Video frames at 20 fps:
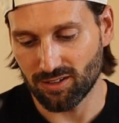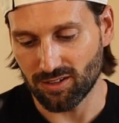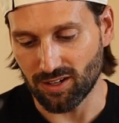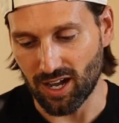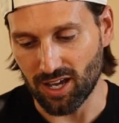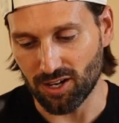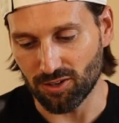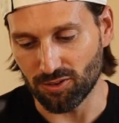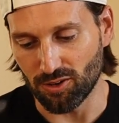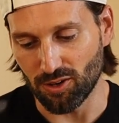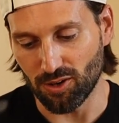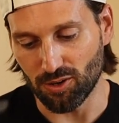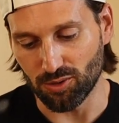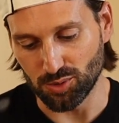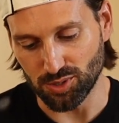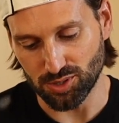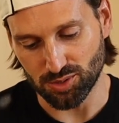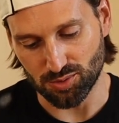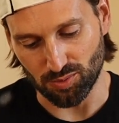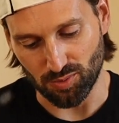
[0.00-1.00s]
I don't know,
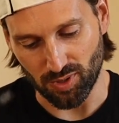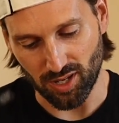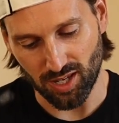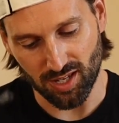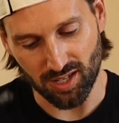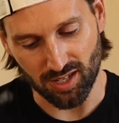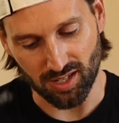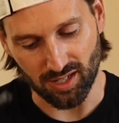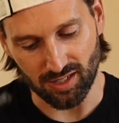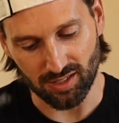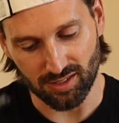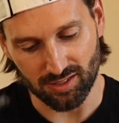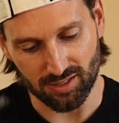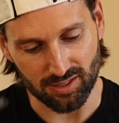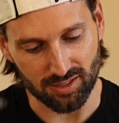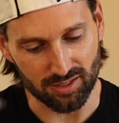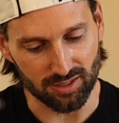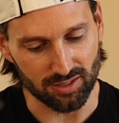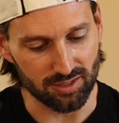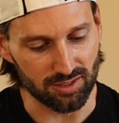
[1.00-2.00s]
this red
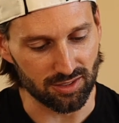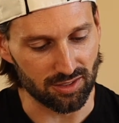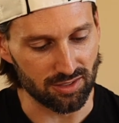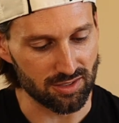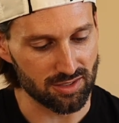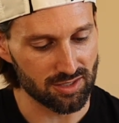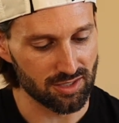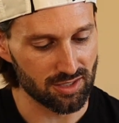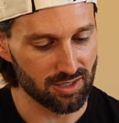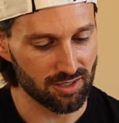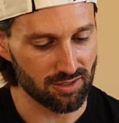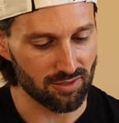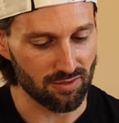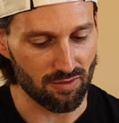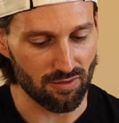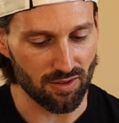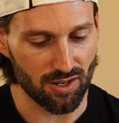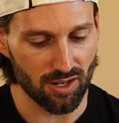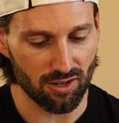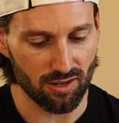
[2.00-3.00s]
is
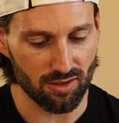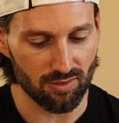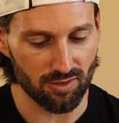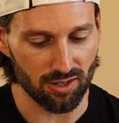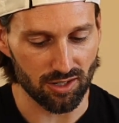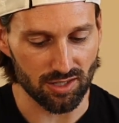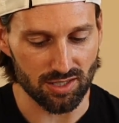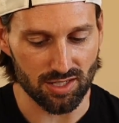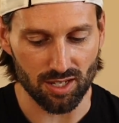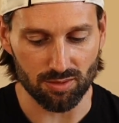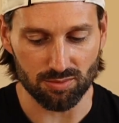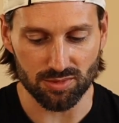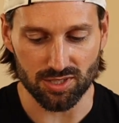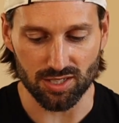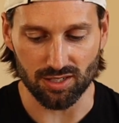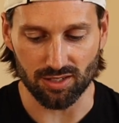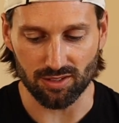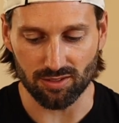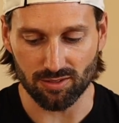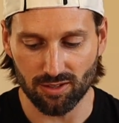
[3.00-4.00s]
very, very
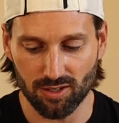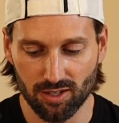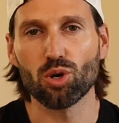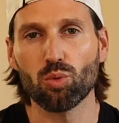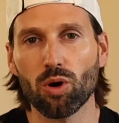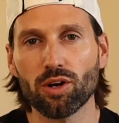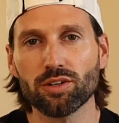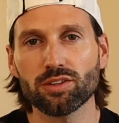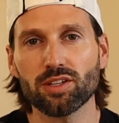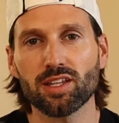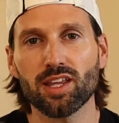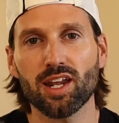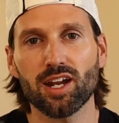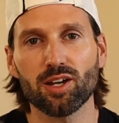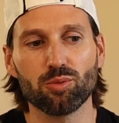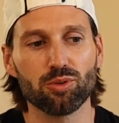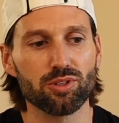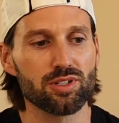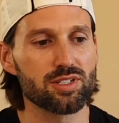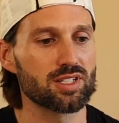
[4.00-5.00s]
tempting. The one thing that I
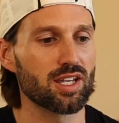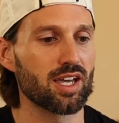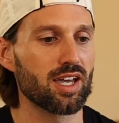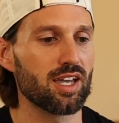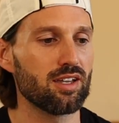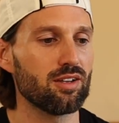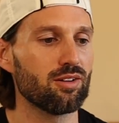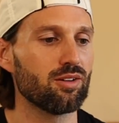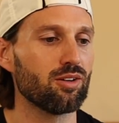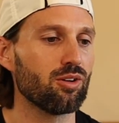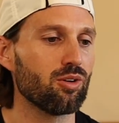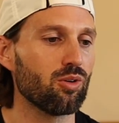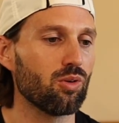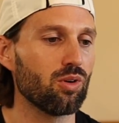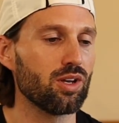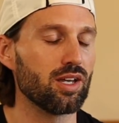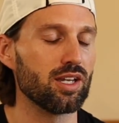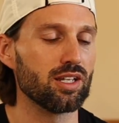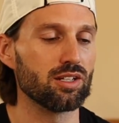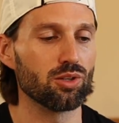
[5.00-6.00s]
would say
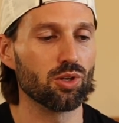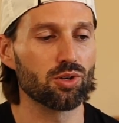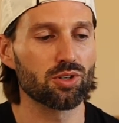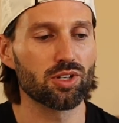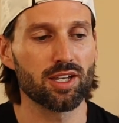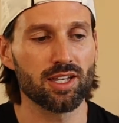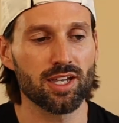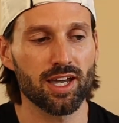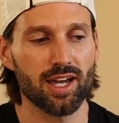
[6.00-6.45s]
in looking